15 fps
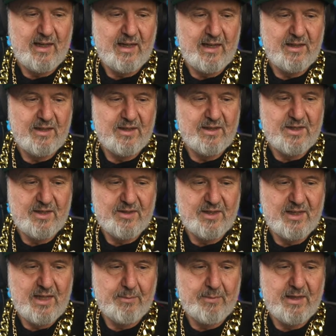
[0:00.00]
And there's
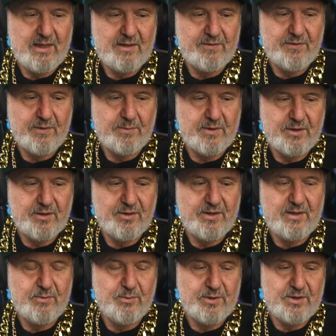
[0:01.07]
nothing coming in from the
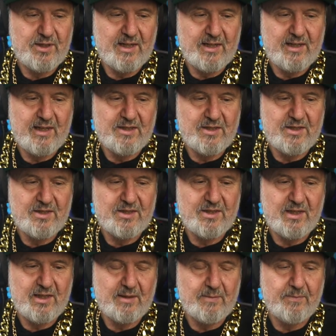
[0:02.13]
grid, which in our case
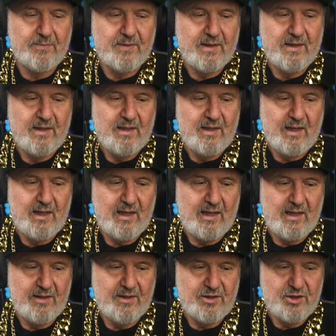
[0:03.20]
is
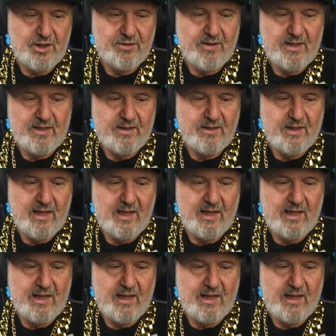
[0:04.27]
the generator,